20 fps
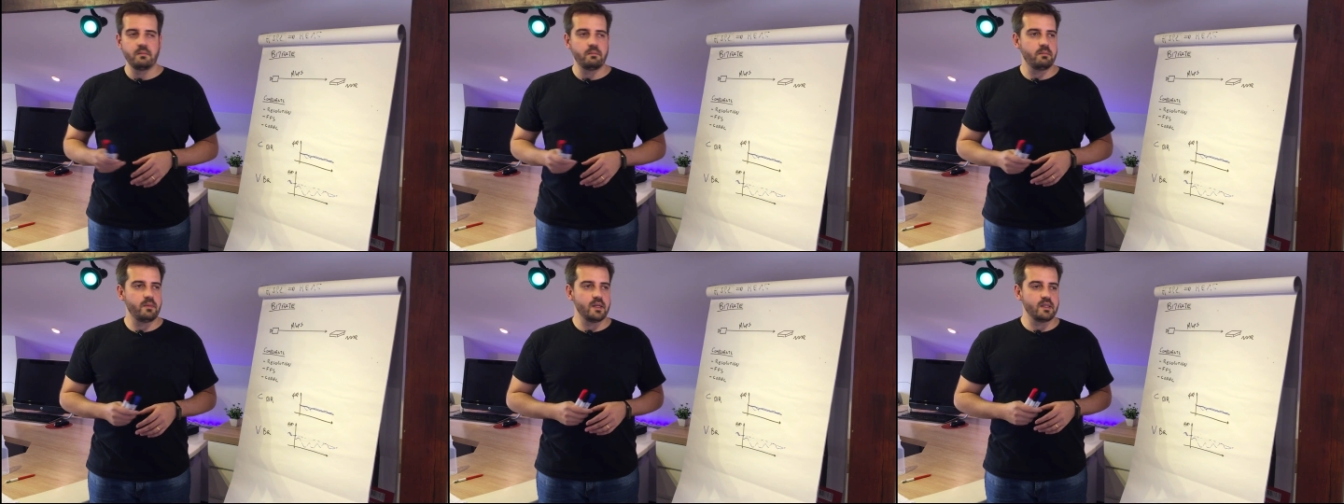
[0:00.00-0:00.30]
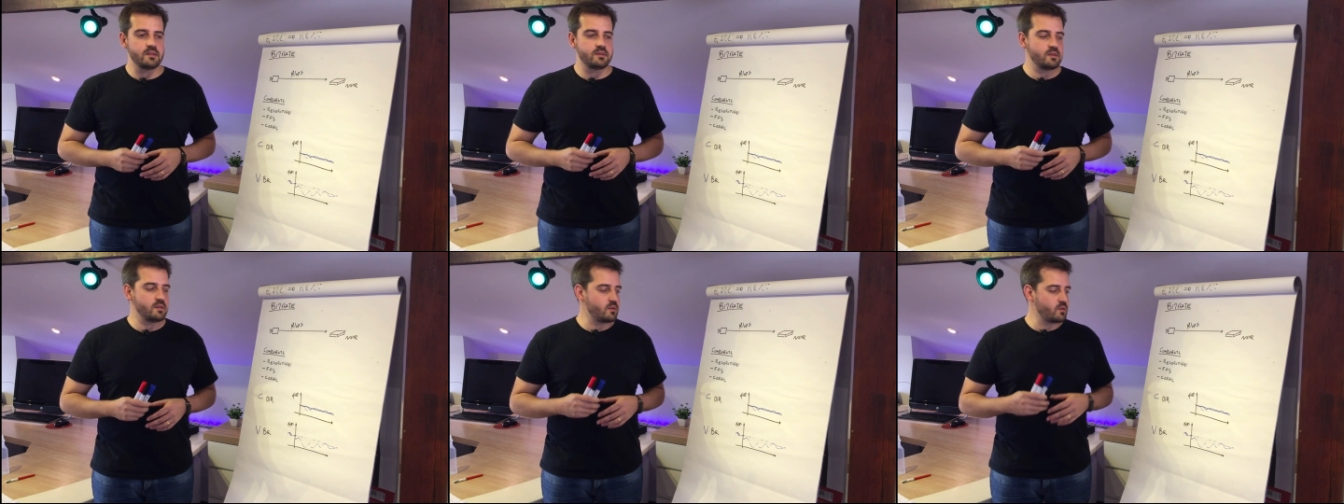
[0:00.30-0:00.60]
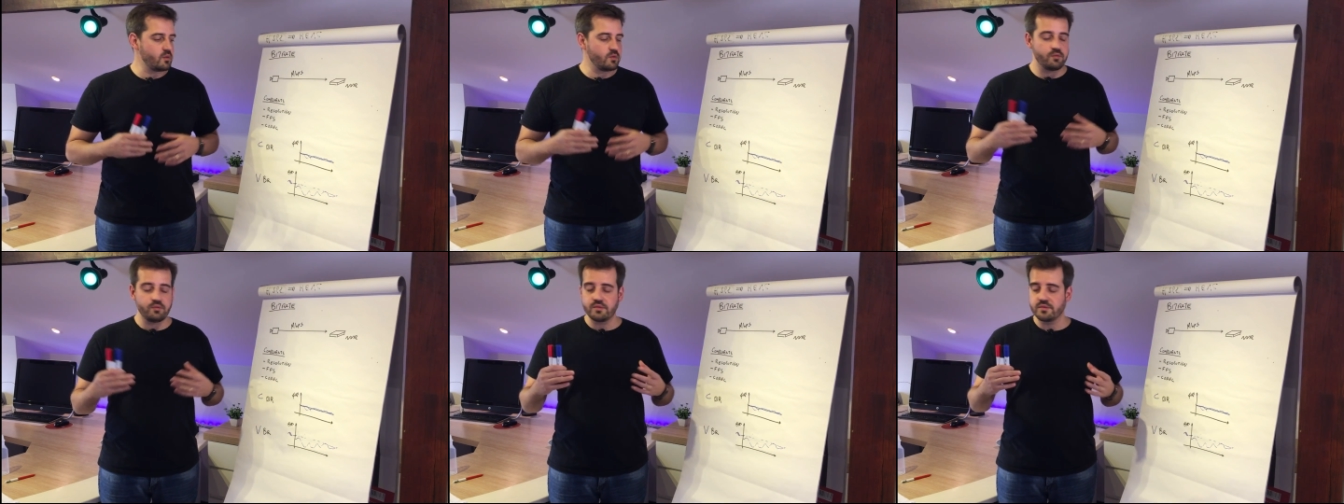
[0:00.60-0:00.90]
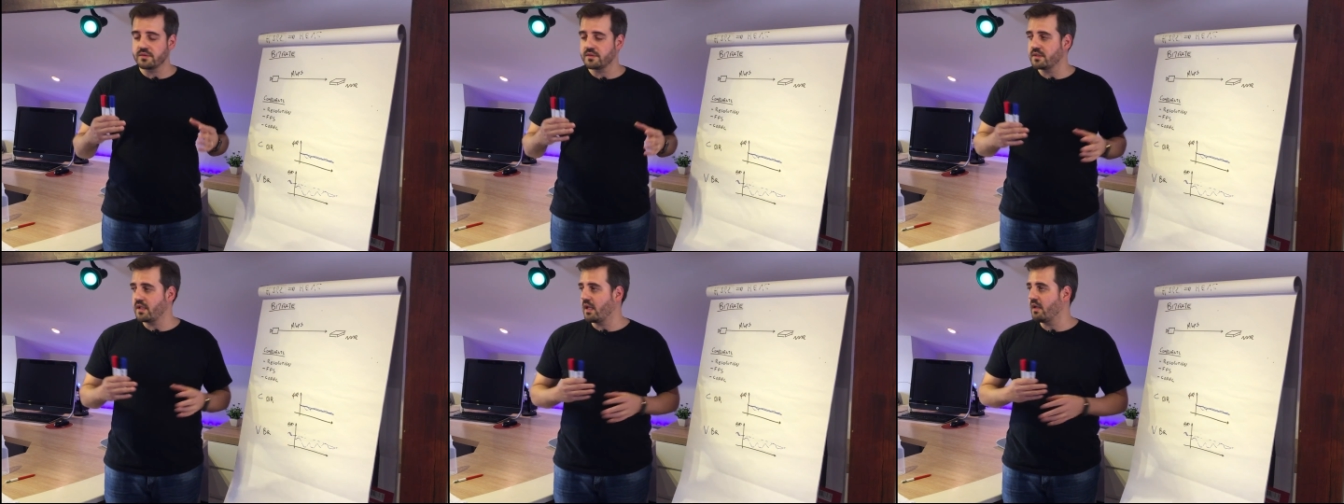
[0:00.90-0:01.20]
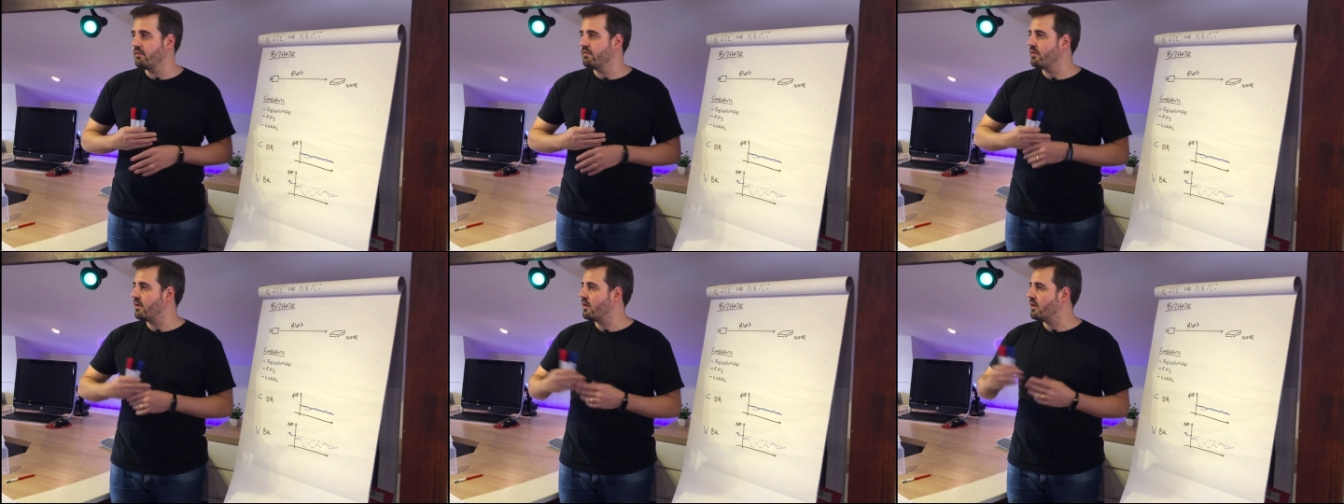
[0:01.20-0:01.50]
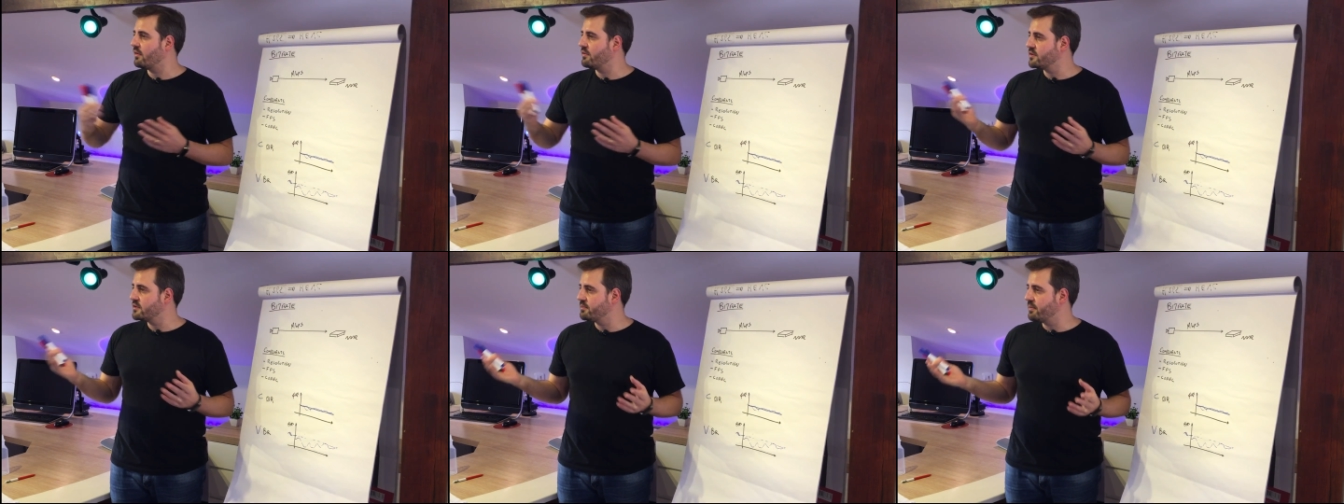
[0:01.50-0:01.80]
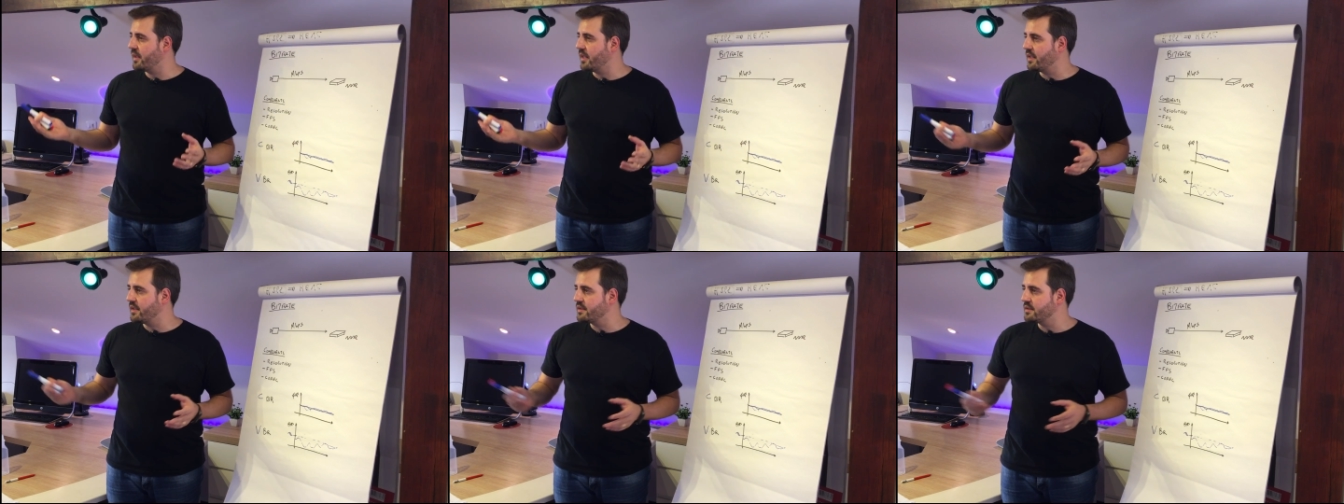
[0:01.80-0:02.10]
but it will save a lot of
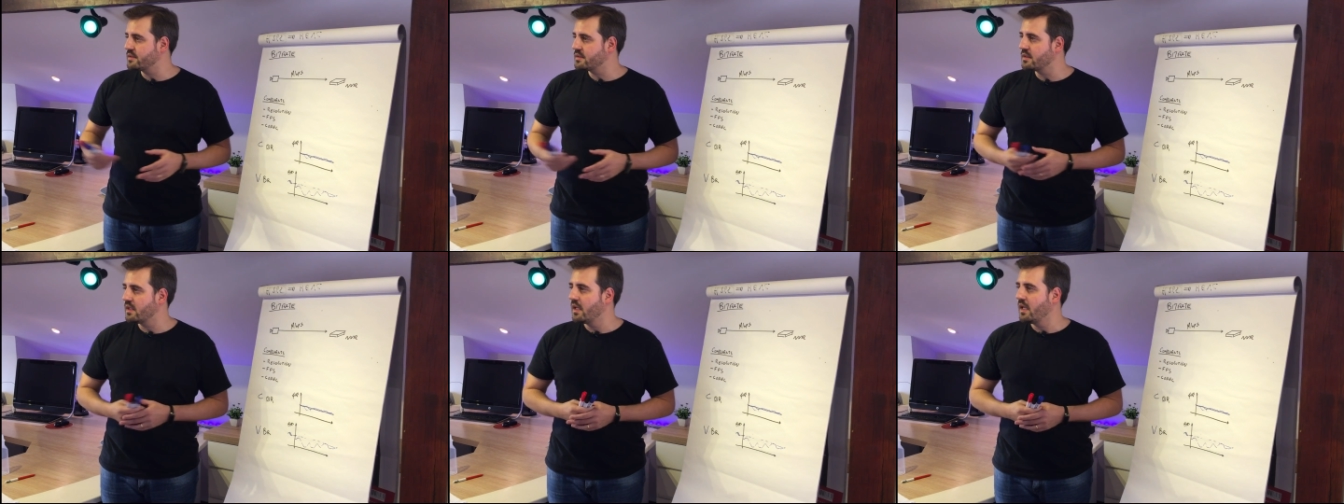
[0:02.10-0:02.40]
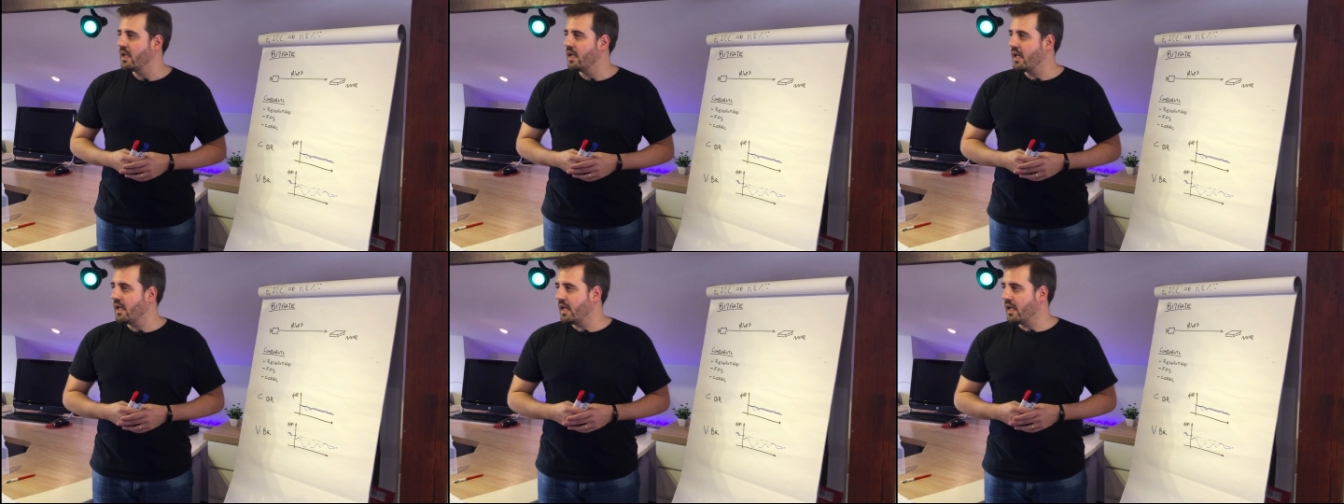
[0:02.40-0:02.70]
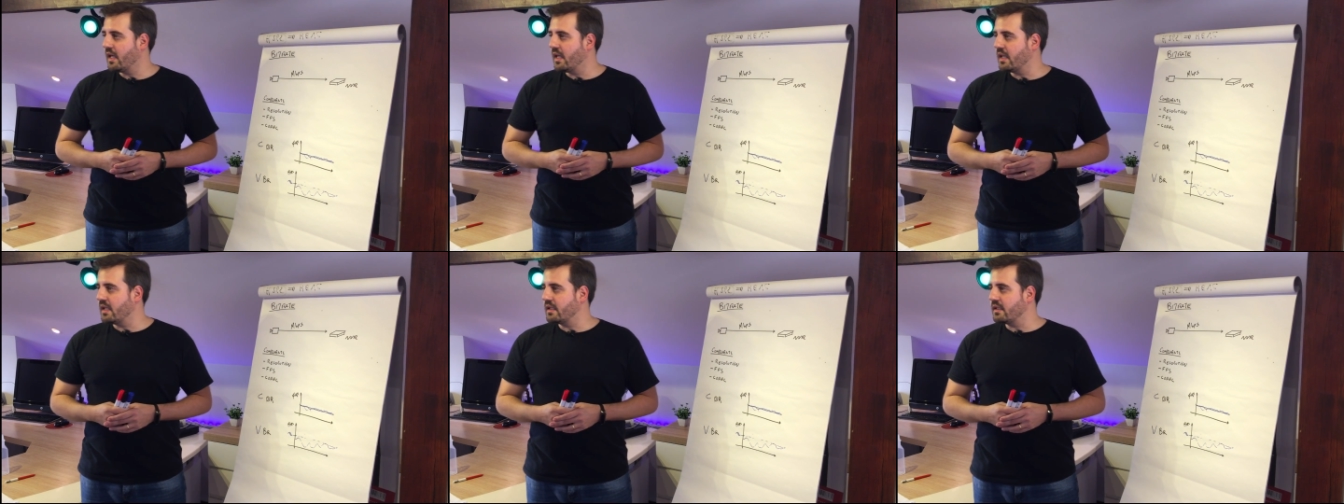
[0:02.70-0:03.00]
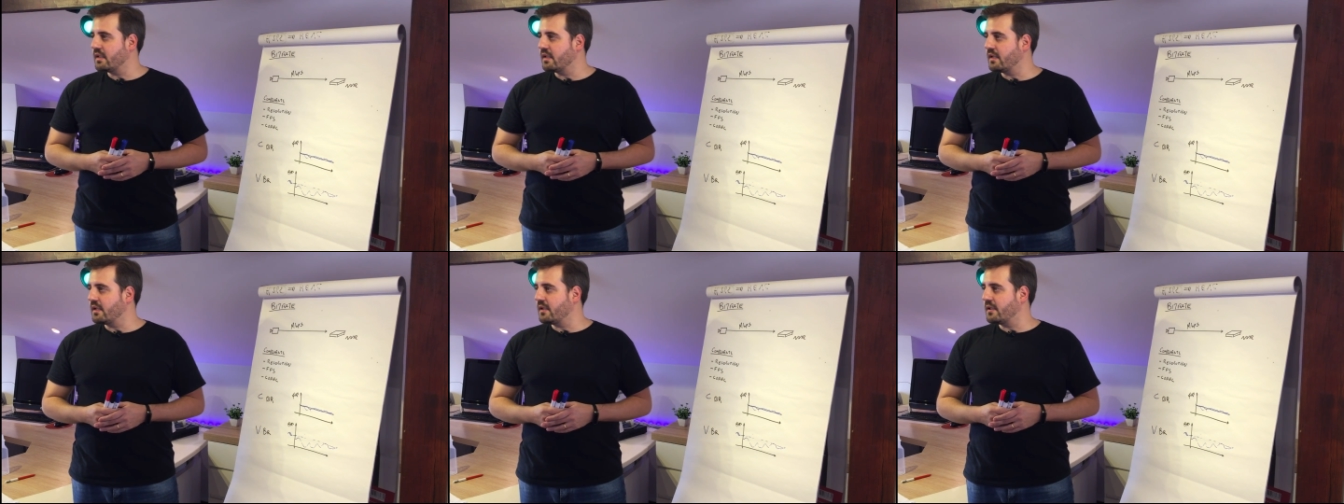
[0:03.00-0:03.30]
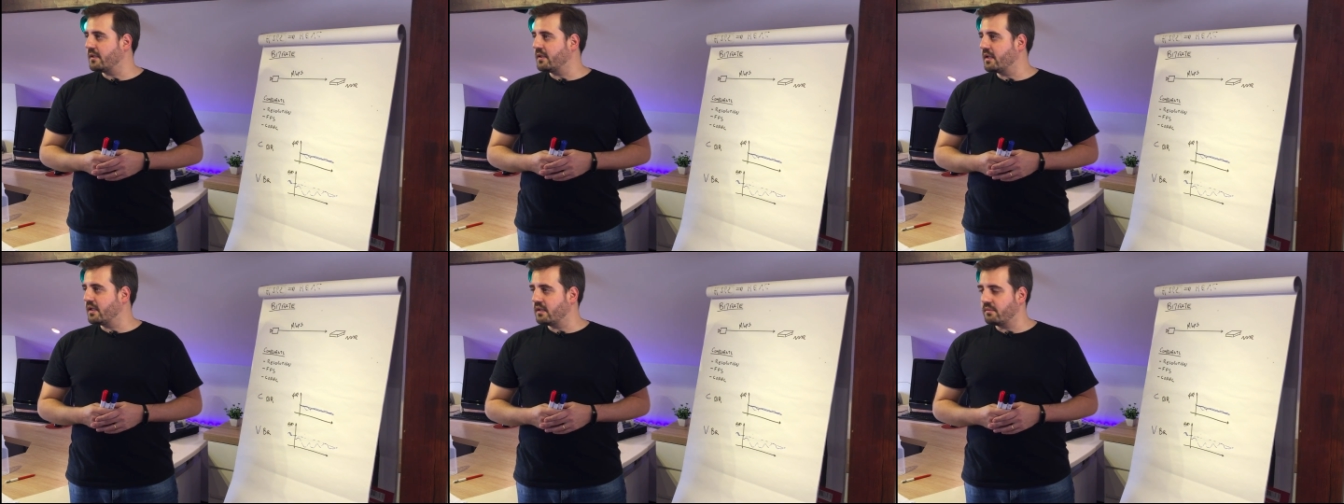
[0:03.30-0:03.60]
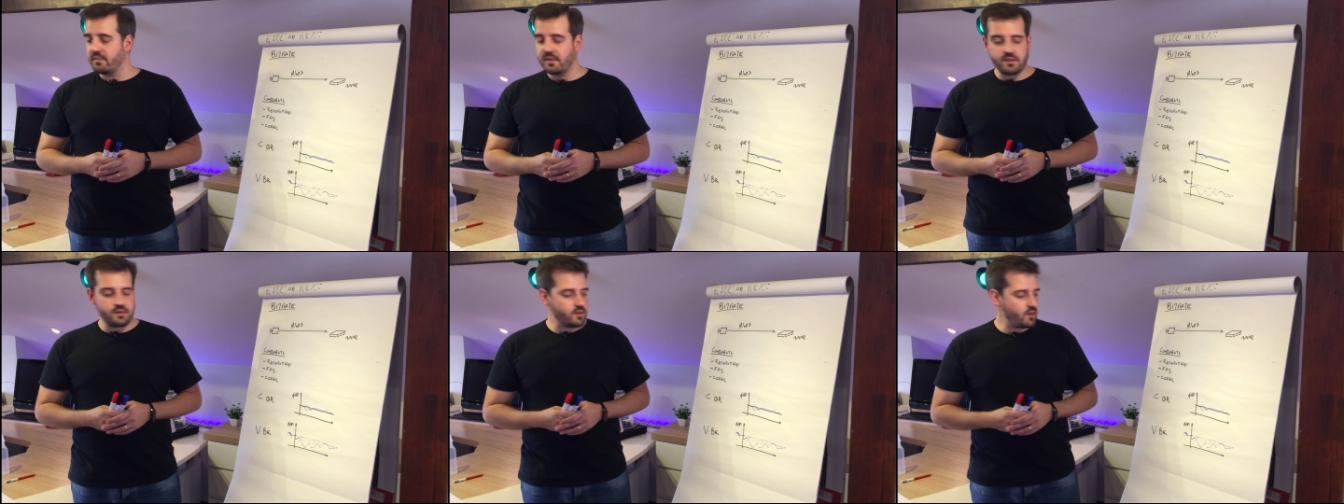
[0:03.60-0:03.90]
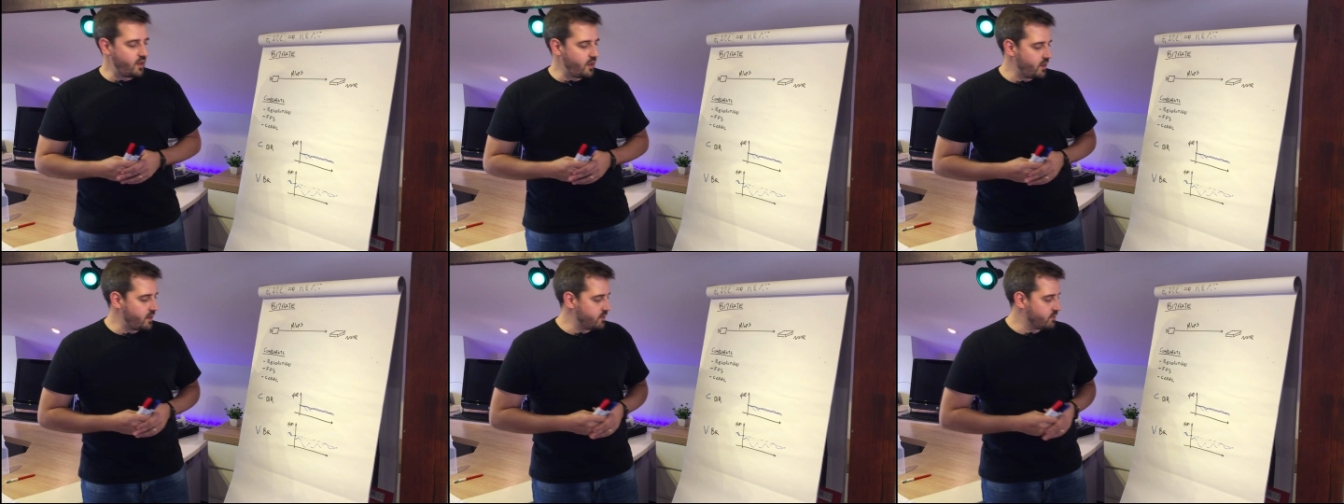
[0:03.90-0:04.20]
space and
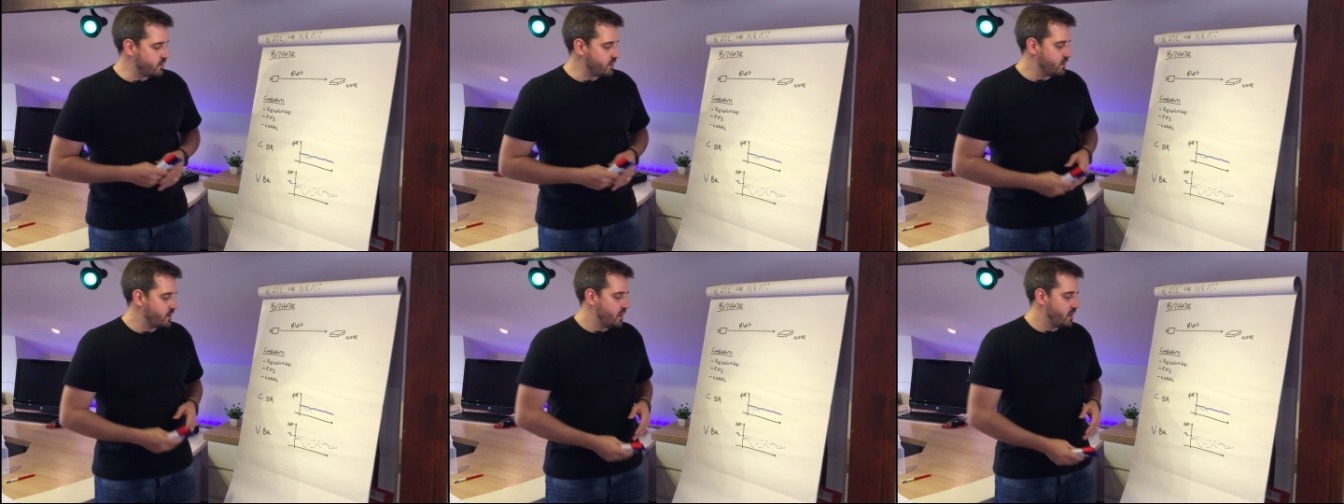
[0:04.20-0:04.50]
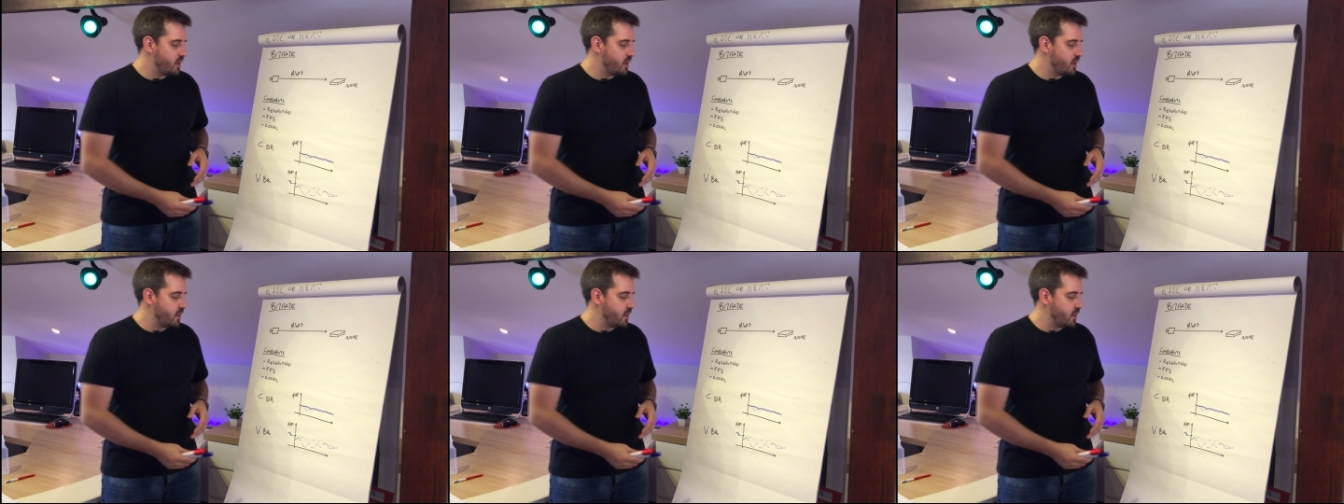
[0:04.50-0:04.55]
bitrate.